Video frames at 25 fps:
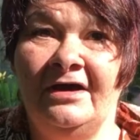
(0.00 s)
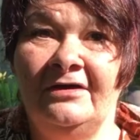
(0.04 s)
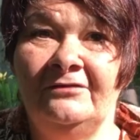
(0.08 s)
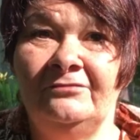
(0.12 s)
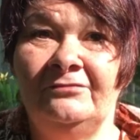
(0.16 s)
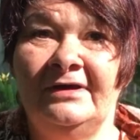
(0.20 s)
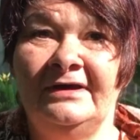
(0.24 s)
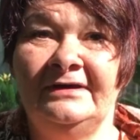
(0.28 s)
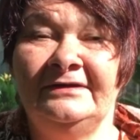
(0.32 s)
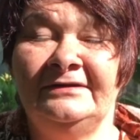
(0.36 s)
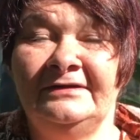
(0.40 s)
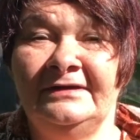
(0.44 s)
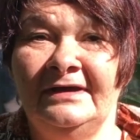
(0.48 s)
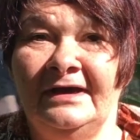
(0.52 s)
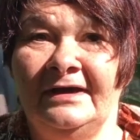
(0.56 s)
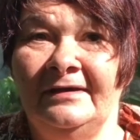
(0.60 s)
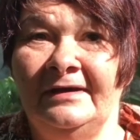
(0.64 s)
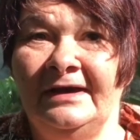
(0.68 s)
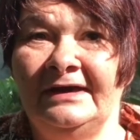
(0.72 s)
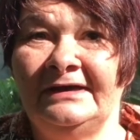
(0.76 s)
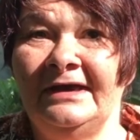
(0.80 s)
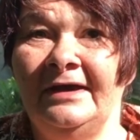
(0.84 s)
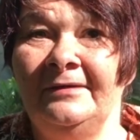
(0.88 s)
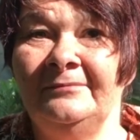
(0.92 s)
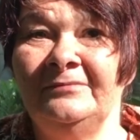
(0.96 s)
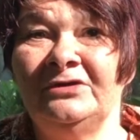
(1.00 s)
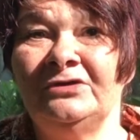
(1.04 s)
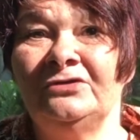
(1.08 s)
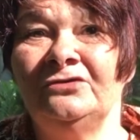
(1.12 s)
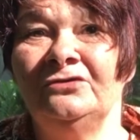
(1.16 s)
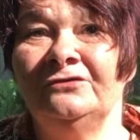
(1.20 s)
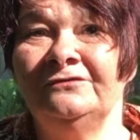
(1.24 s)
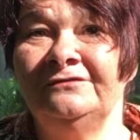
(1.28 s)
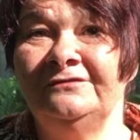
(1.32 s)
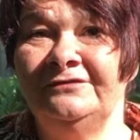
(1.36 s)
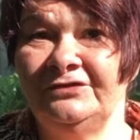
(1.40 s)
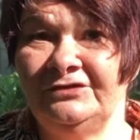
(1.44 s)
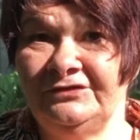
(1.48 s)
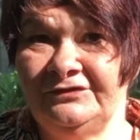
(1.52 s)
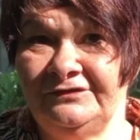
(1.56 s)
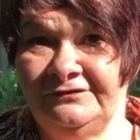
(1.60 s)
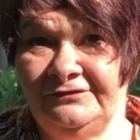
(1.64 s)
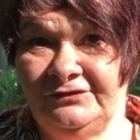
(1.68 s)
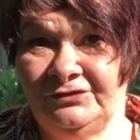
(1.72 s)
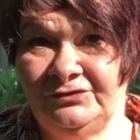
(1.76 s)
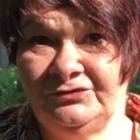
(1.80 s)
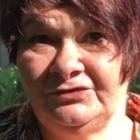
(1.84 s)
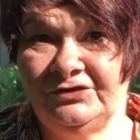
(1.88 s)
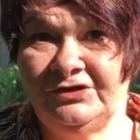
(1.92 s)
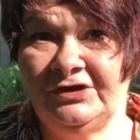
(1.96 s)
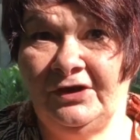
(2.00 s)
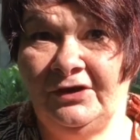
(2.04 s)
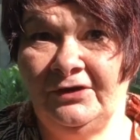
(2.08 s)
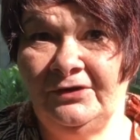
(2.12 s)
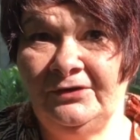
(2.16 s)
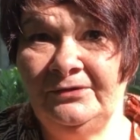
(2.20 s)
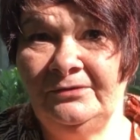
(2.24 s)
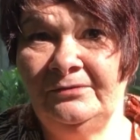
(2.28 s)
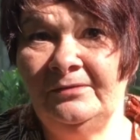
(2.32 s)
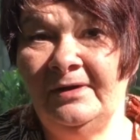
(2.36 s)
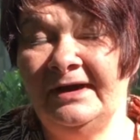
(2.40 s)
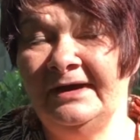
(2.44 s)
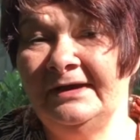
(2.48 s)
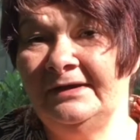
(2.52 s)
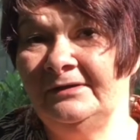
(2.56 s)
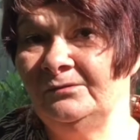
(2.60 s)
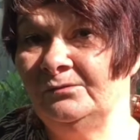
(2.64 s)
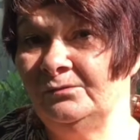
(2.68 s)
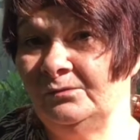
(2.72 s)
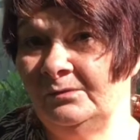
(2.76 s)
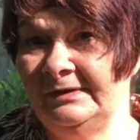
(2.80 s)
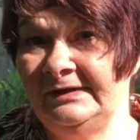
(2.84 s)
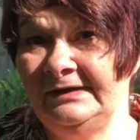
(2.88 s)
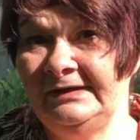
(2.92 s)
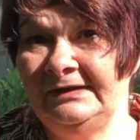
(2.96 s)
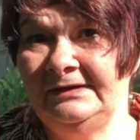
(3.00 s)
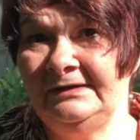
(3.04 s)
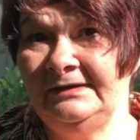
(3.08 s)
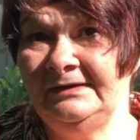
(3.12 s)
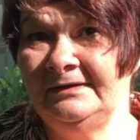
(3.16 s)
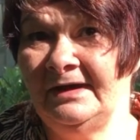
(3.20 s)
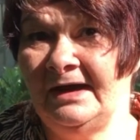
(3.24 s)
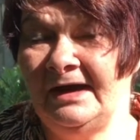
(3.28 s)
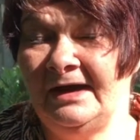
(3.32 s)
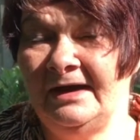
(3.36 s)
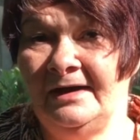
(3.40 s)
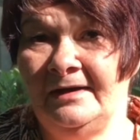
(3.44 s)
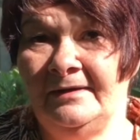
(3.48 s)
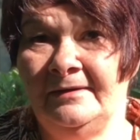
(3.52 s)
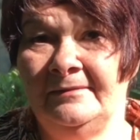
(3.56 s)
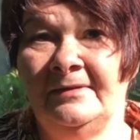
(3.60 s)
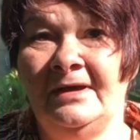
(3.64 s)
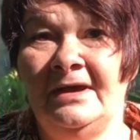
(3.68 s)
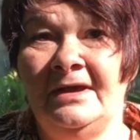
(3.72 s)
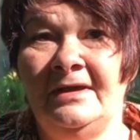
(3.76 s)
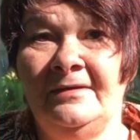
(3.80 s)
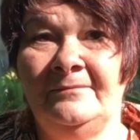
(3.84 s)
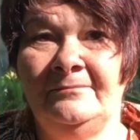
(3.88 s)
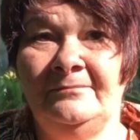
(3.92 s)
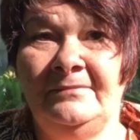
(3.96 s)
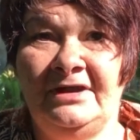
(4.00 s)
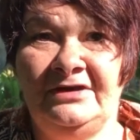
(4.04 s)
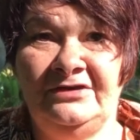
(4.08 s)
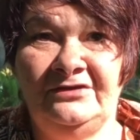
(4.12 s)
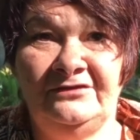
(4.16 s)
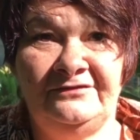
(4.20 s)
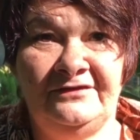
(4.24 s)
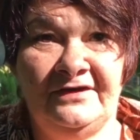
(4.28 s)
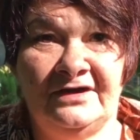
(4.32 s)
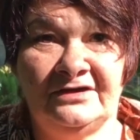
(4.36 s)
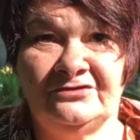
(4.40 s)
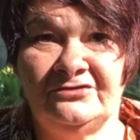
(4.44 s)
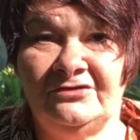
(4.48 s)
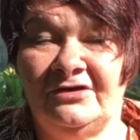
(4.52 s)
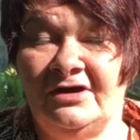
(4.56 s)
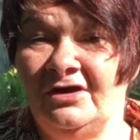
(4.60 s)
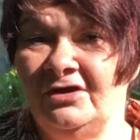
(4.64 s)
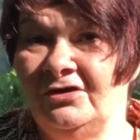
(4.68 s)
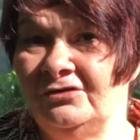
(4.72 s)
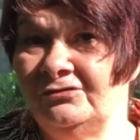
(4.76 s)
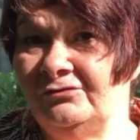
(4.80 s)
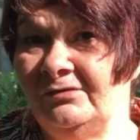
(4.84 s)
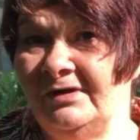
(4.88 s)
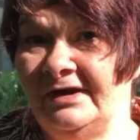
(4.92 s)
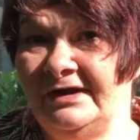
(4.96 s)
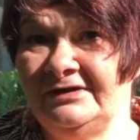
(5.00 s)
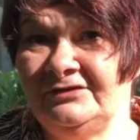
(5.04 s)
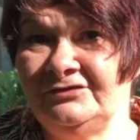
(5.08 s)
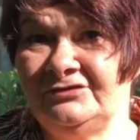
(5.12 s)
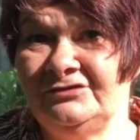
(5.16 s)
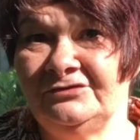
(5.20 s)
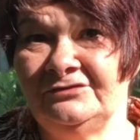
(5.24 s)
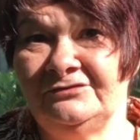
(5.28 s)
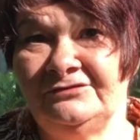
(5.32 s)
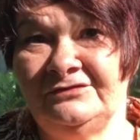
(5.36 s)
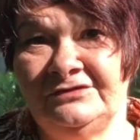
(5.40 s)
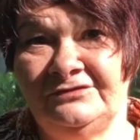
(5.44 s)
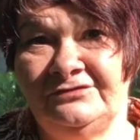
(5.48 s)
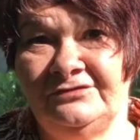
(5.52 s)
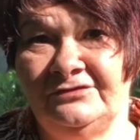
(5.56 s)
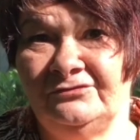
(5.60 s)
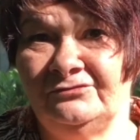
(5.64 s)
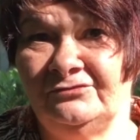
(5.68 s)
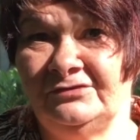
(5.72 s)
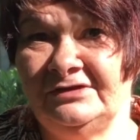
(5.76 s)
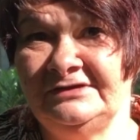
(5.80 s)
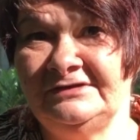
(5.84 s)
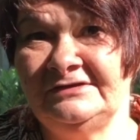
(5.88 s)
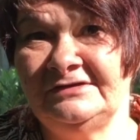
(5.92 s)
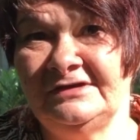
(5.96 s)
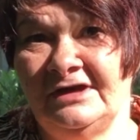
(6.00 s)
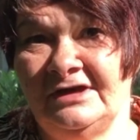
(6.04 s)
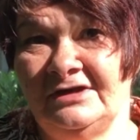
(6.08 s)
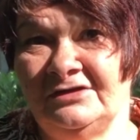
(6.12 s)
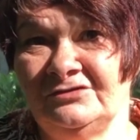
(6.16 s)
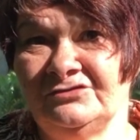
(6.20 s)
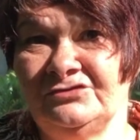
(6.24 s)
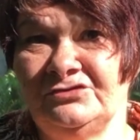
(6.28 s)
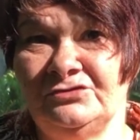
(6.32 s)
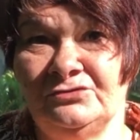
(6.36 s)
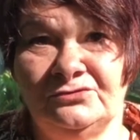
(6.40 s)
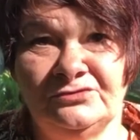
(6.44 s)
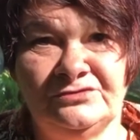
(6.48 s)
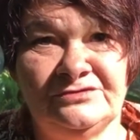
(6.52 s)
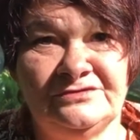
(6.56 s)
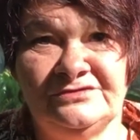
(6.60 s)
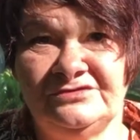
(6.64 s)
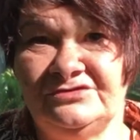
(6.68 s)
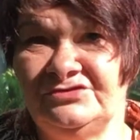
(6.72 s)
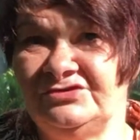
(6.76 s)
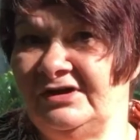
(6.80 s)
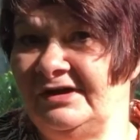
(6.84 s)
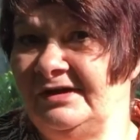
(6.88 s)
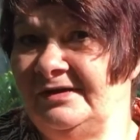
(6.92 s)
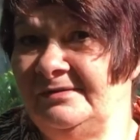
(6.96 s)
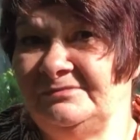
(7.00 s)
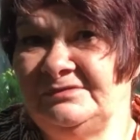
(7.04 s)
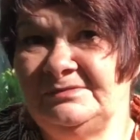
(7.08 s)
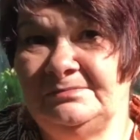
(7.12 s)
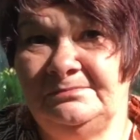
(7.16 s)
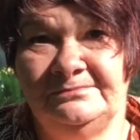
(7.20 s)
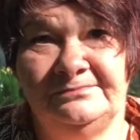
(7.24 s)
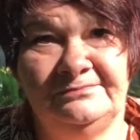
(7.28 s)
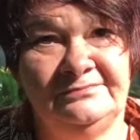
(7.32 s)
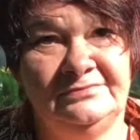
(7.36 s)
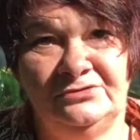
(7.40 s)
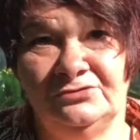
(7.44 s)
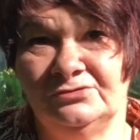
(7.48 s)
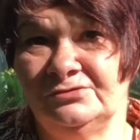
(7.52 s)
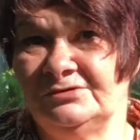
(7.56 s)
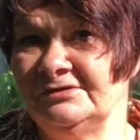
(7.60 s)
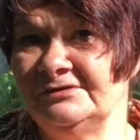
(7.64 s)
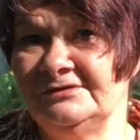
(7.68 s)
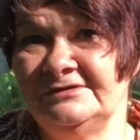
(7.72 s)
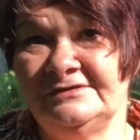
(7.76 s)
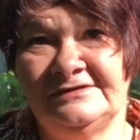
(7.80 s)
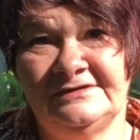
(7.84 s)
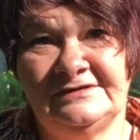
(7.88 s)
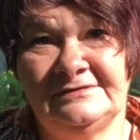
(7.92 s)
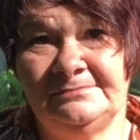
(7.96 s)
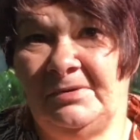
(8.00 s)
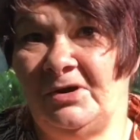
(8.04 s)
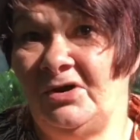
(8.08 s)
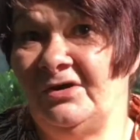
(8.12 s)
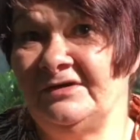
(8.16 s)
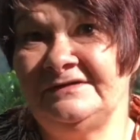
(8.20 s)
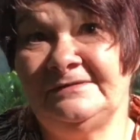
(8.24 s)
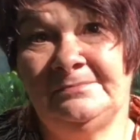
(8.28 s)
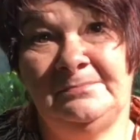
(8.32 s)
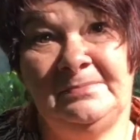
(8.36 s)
I run a company called First Food Co, and we manufacture a whole range of different retail sauces, jams, dukkas, spice